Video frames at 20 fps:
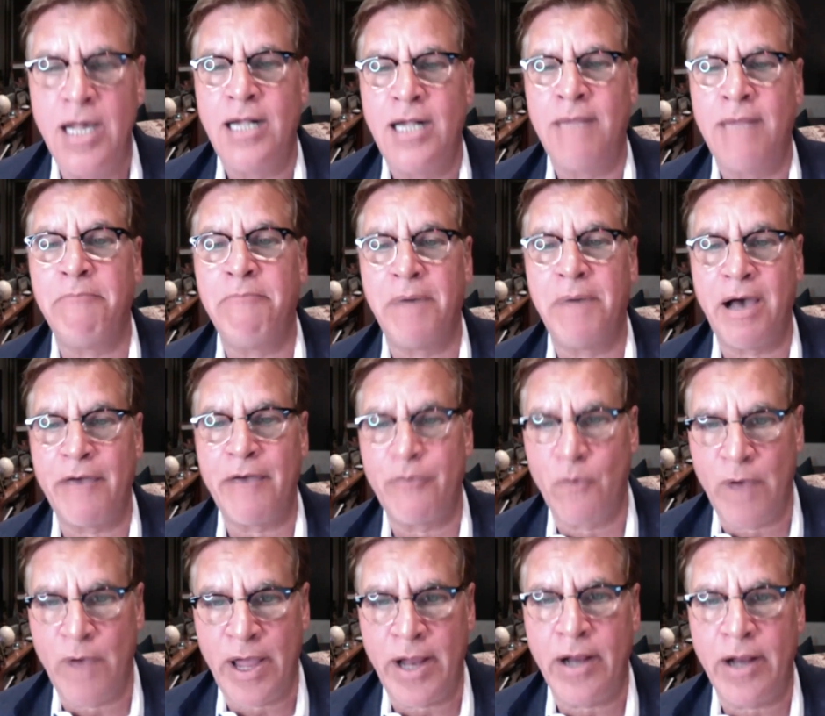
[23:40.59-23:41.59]
And by the
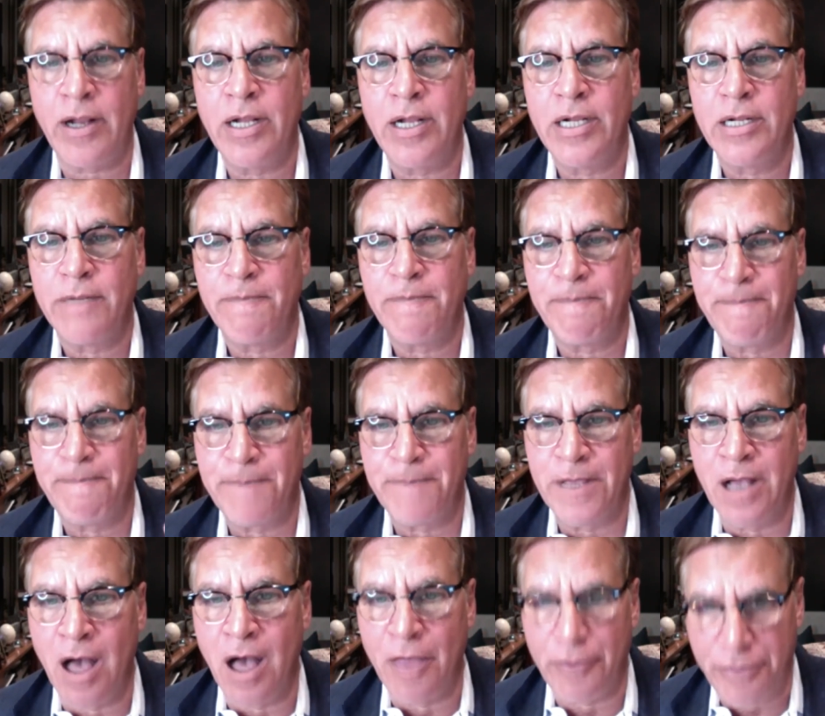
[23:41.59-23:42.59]
way, the
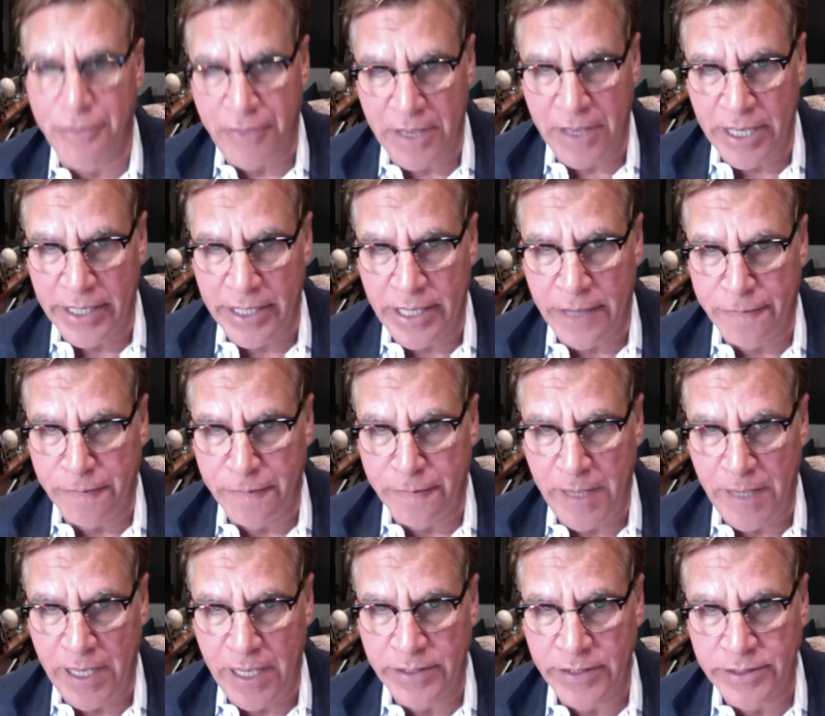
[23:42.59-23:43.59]
other thing I got from
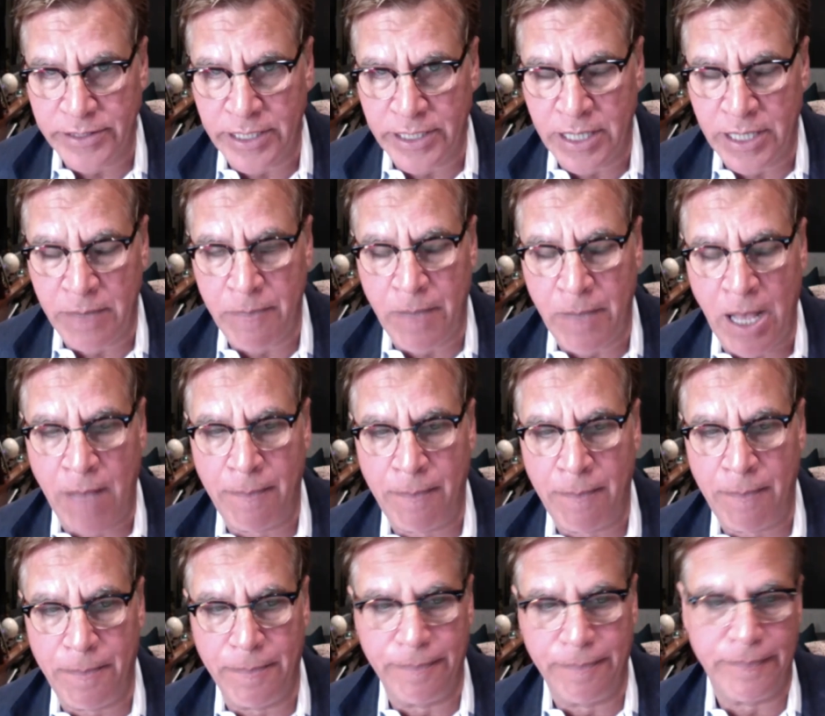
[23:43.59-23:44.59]
Hayden, and I, I'll
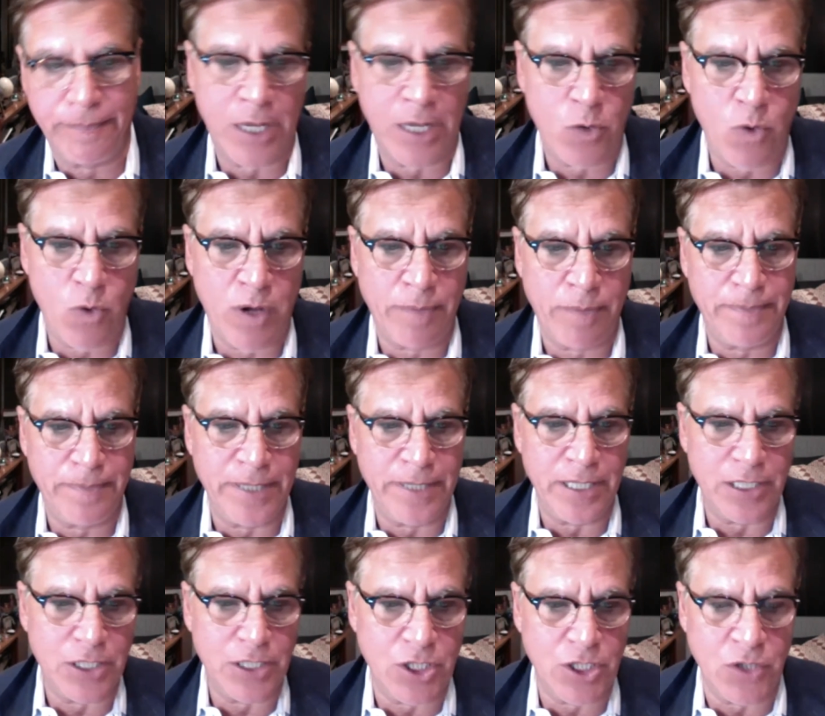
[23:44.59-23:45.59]
I don't want to
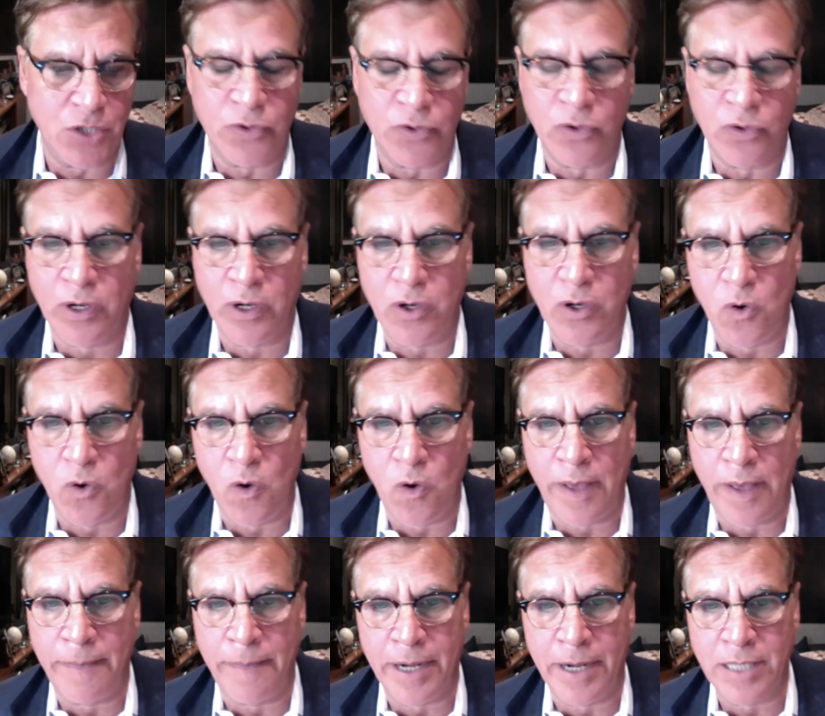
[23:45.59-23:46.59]
be cute or
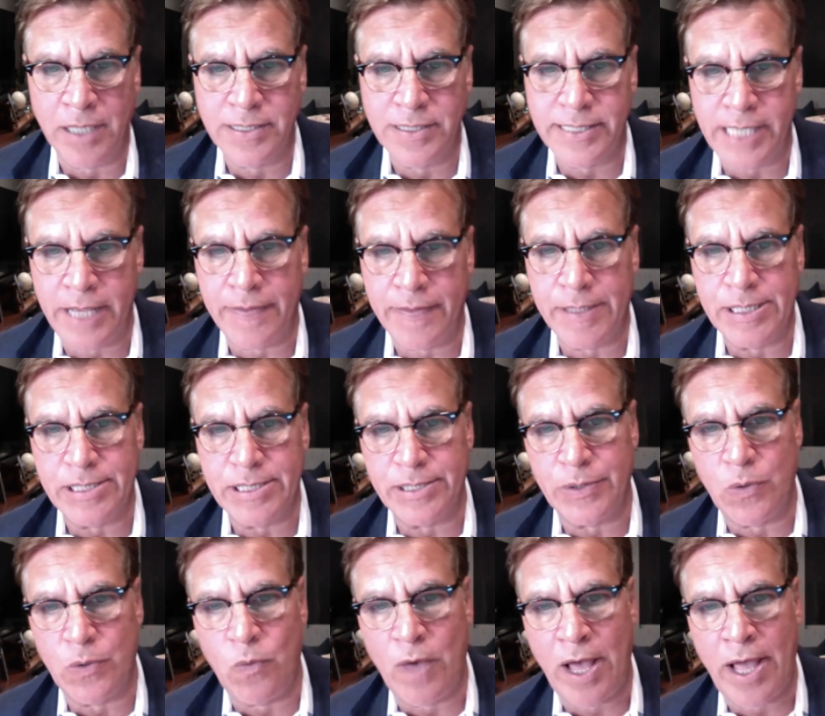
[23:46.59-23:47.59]
coy, but I'll say this in
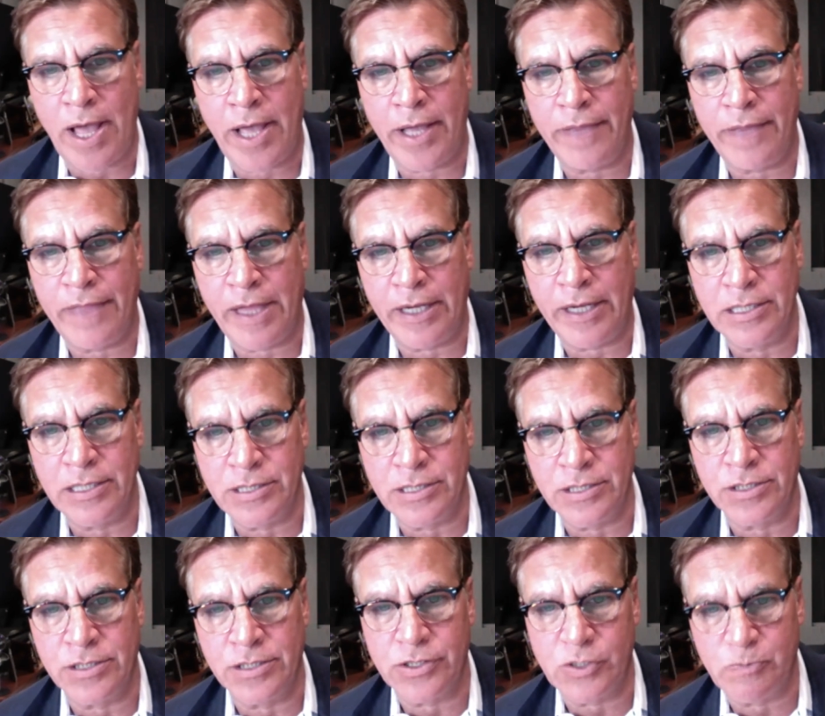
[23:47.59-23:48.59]
a way that
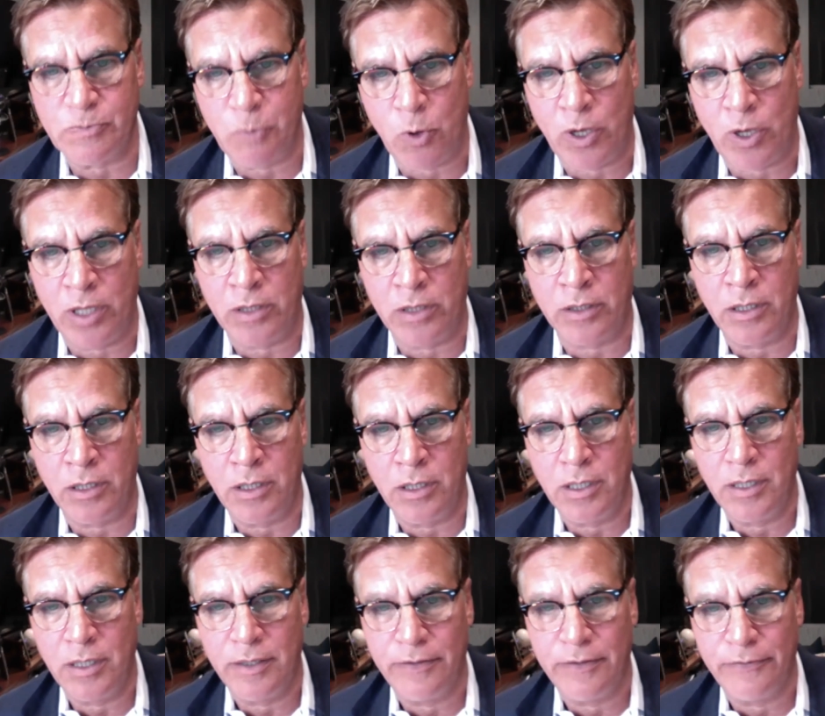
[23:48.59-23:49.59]
isn't a spoiler
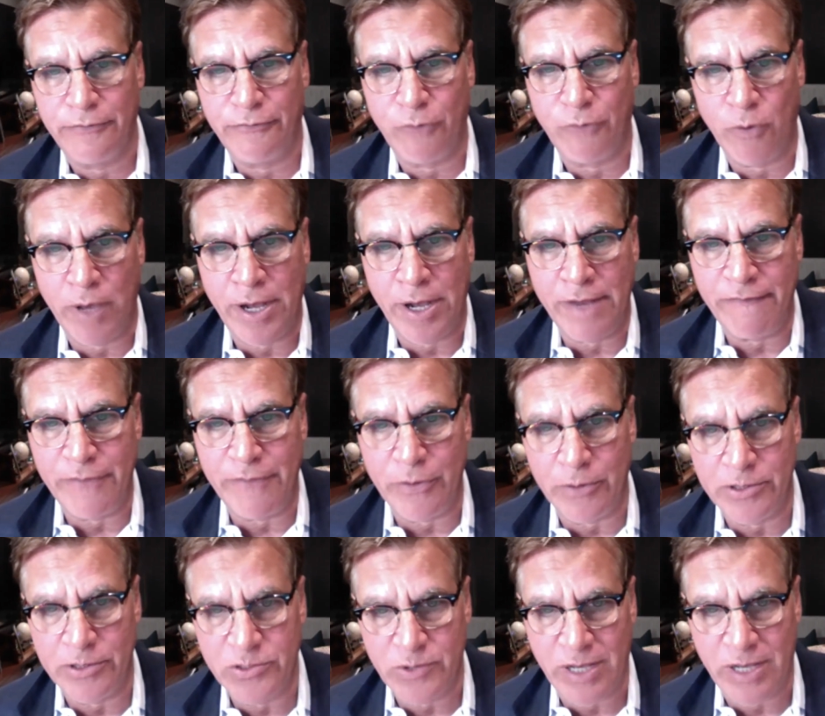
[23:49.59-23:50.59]
for any
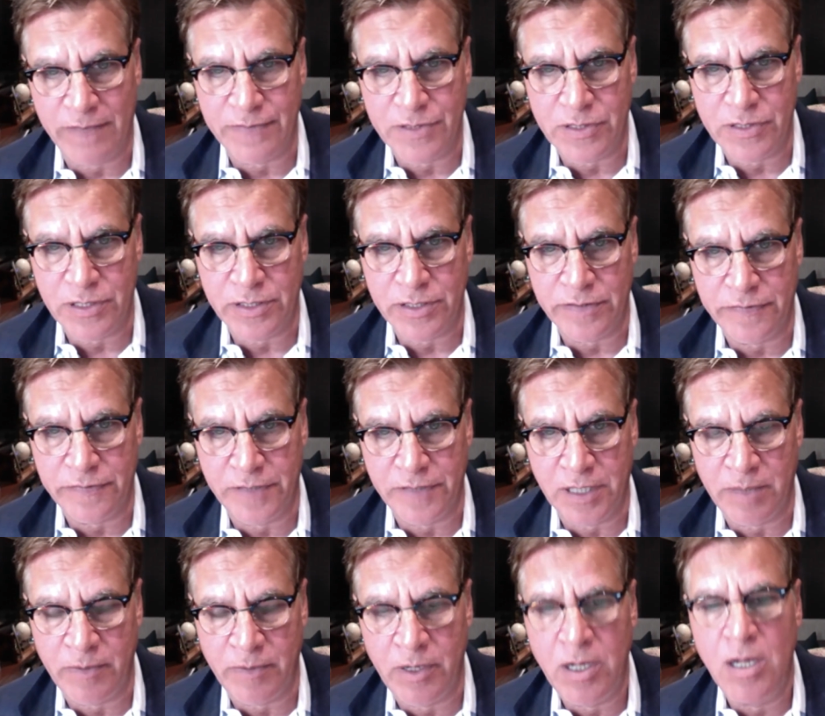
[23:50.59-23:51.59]
viewers who haven't seen the
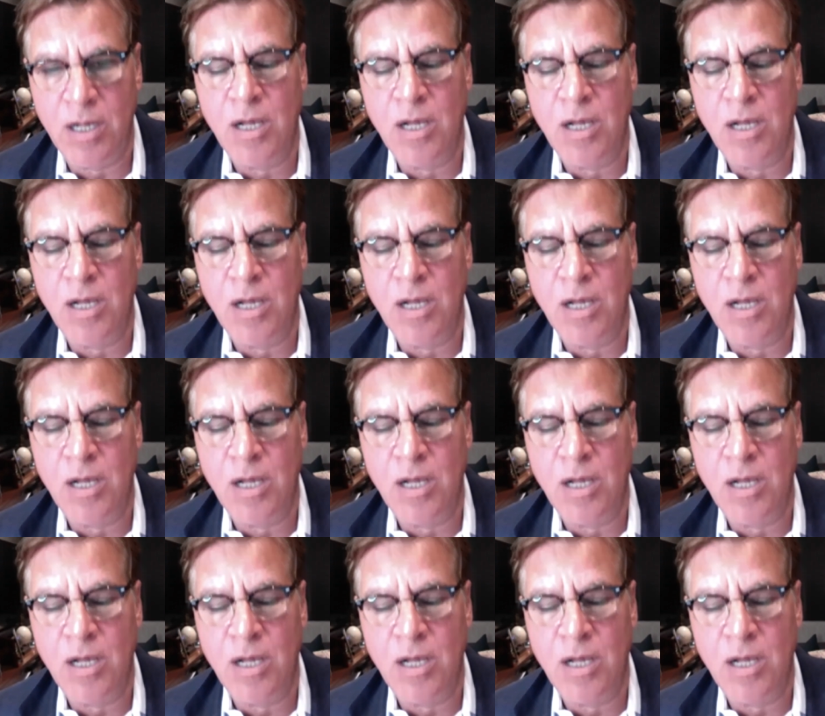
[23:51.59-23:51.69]
film.